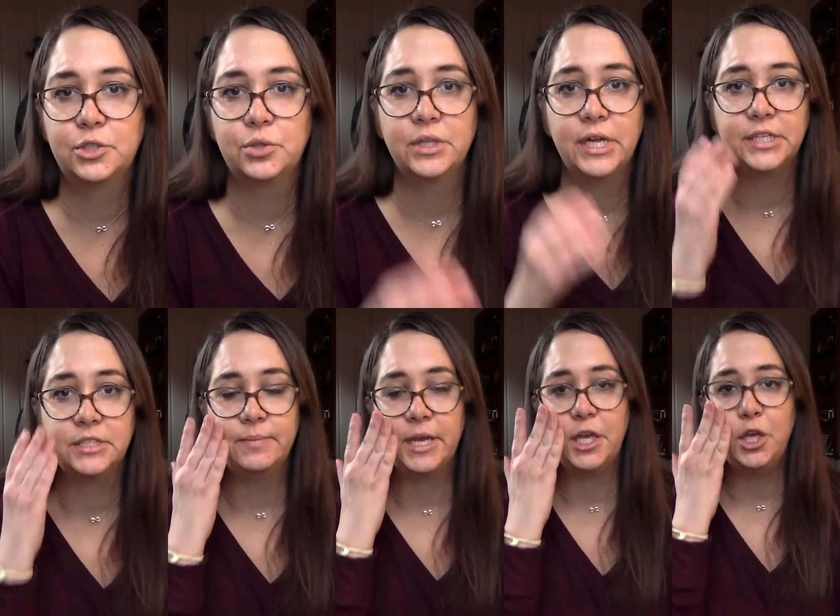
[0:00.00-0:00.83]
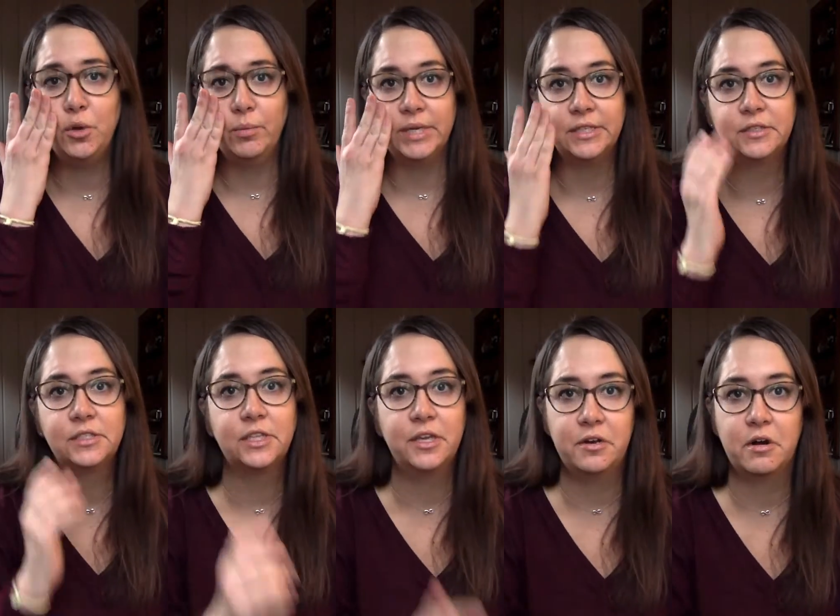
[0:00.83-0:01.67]
or let us make humans
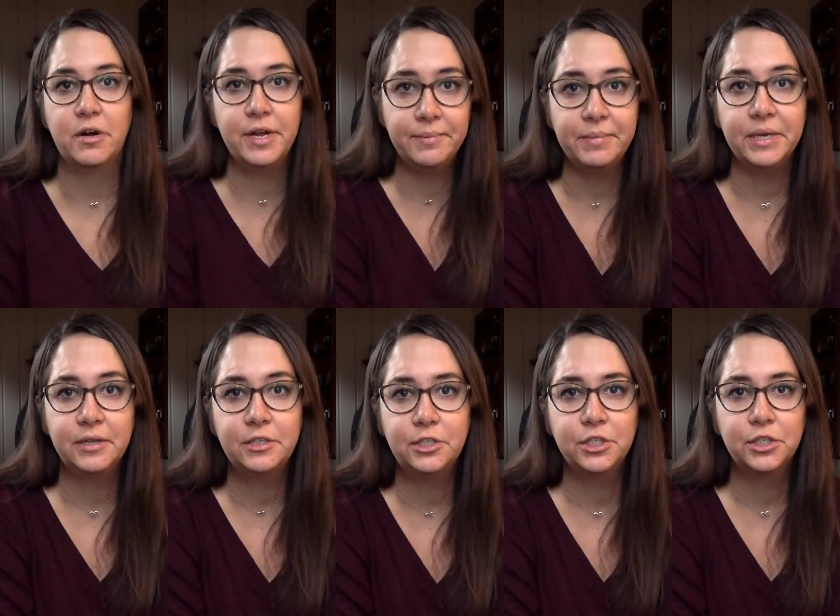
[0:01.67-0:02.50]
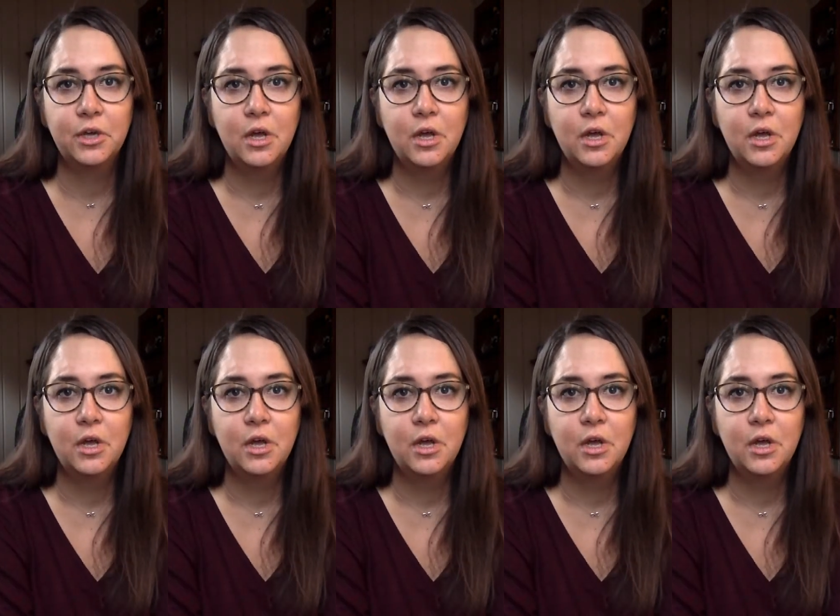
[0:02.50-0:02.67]
in our image.